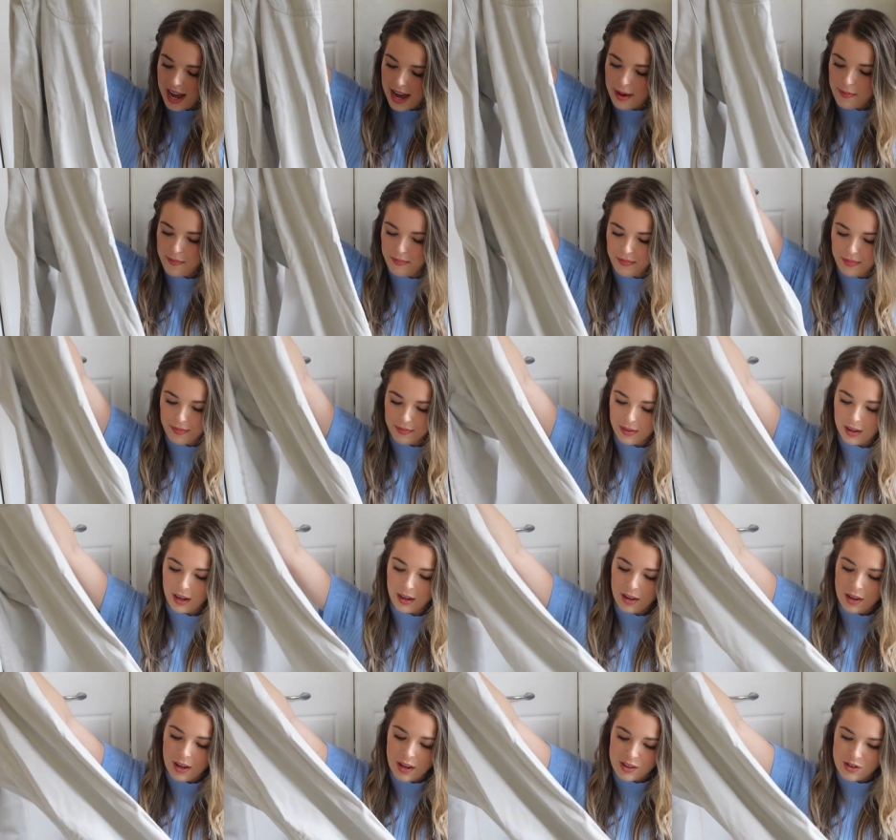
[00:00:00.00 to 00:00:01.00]
um,
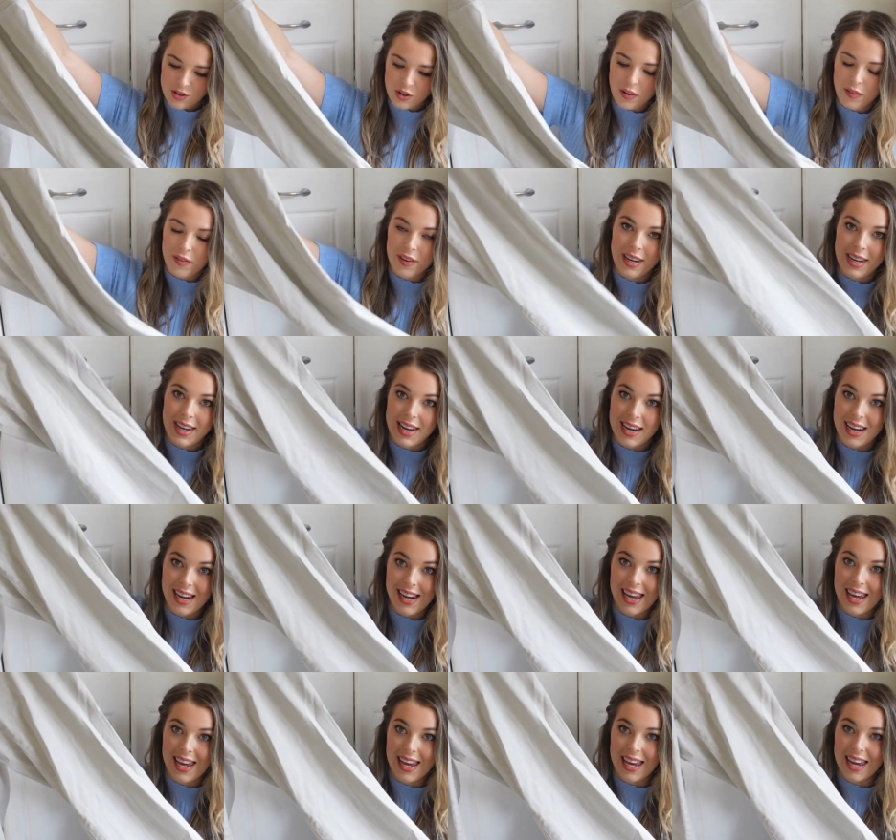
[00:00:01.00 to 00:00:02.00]
sort of
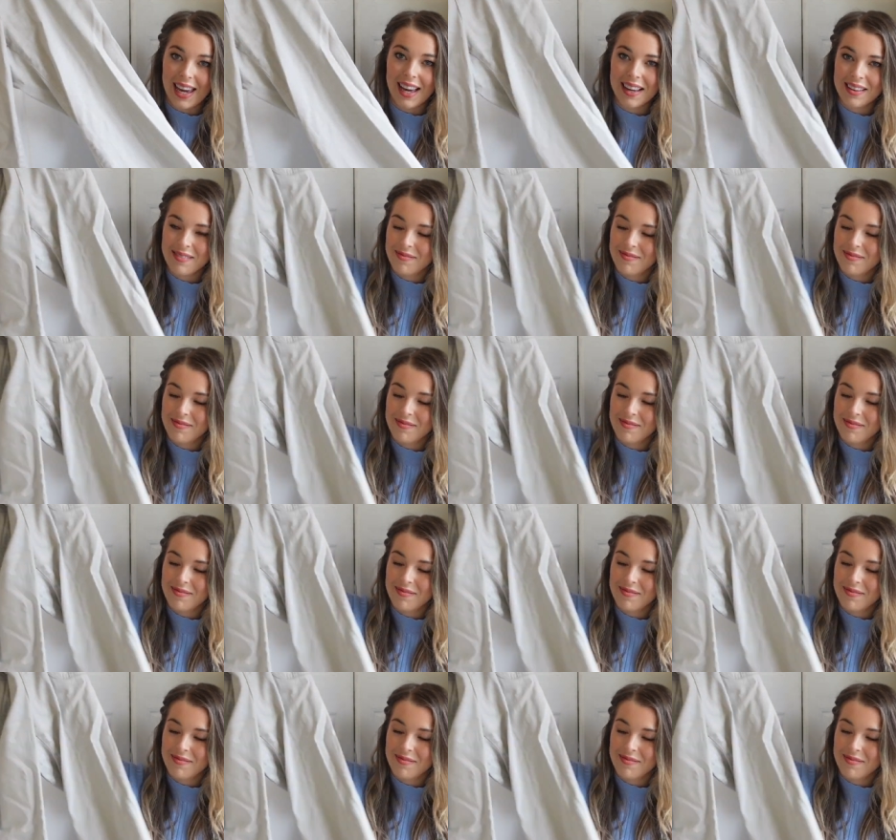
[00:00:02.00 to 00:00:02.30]
lineny